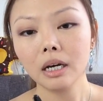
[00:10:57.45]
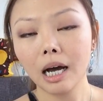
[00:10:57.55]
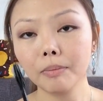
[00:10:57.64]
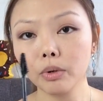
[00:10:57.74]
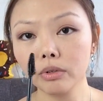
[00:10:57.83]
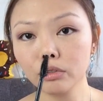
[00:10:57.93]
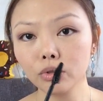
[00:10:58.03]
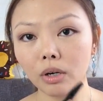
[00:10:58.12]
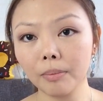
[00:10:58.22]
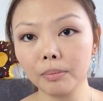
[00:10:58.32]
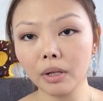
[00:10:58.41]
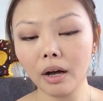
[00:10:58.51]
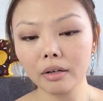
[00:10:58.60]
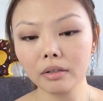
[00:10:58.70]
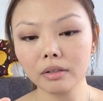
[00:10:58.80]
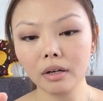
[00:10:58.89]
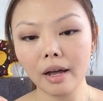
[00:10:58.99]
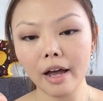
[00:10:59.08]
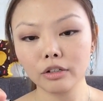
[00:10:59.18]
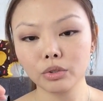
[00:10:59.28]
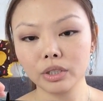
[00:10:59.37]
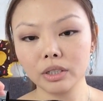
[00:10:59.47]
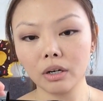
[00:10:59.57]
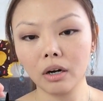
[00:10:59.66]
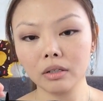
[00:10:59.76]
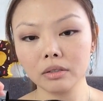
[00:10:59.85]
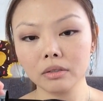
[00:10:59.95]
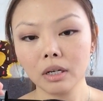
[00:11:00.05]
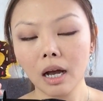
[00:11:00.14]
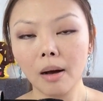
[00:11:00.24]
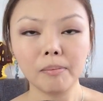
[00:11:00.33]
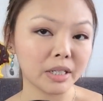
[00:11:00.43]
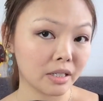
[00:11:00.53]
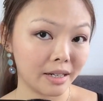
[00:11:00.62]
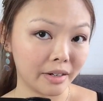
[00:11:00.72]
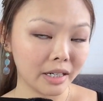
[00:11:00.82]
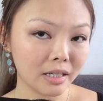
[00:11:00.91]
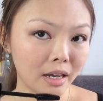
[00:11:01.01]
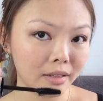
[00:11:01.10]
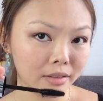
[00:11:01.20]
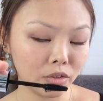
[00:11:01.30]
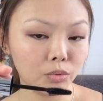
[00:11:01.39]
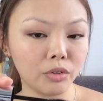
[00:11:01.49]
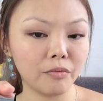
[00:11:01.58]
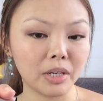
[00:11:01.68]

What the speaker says: I'm going to do a blog entry on mascaras, and this is one of the